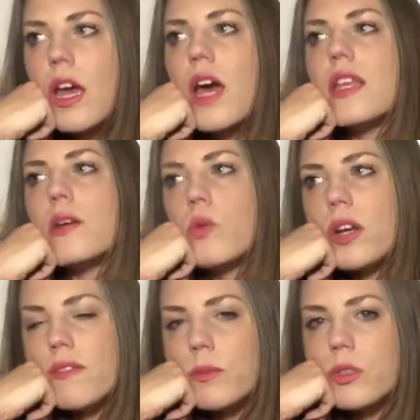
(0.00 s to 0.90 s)
And then one
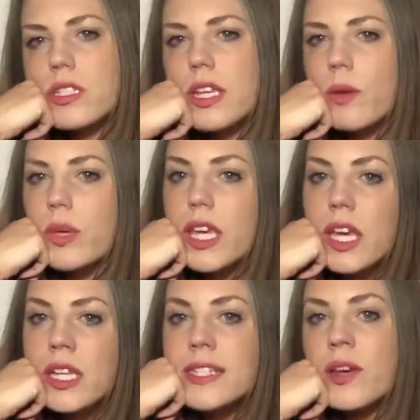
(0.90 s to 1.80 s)
of them would say, we
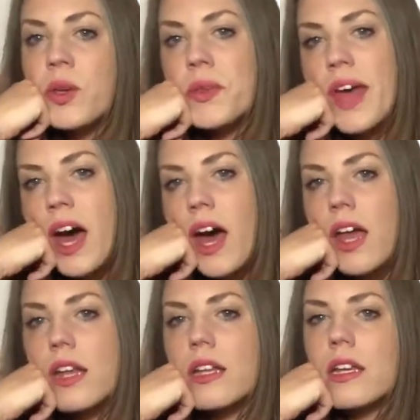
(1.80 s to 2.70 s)
can't tell you that.